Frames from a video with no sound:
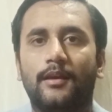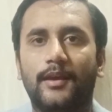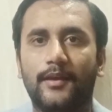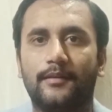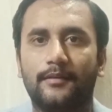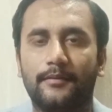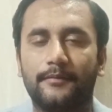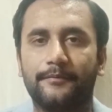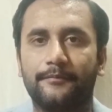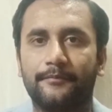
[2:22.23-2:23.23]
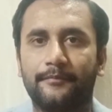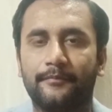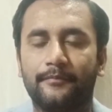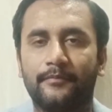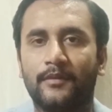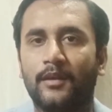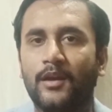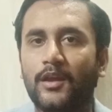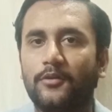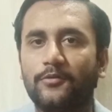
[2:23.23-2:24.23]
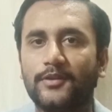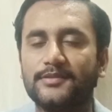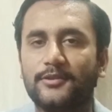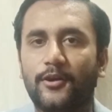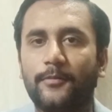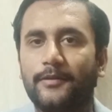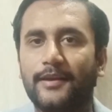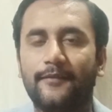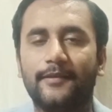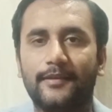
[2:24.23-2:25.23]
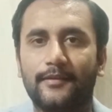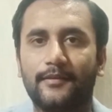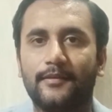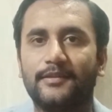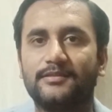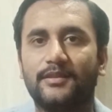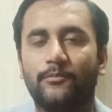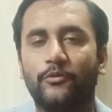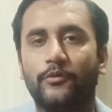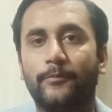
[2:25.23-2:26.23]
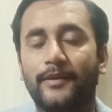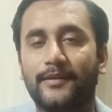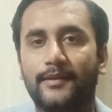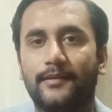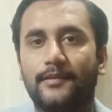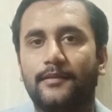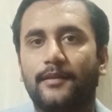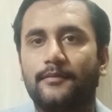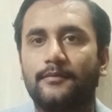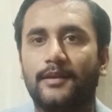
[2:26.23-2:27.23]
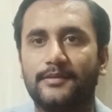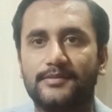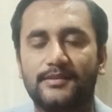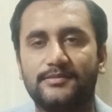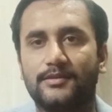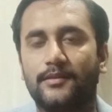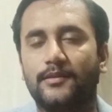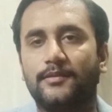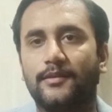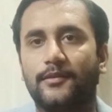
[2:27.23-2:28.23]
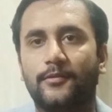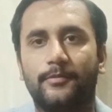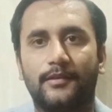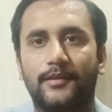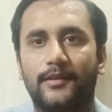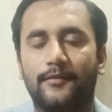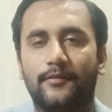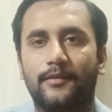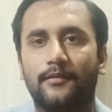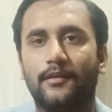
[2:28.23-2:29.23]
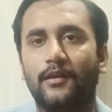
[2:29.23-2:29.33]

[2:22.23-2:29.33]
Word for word: And Newton's law of gravity is the more practical than Einstein's general theory of relativity.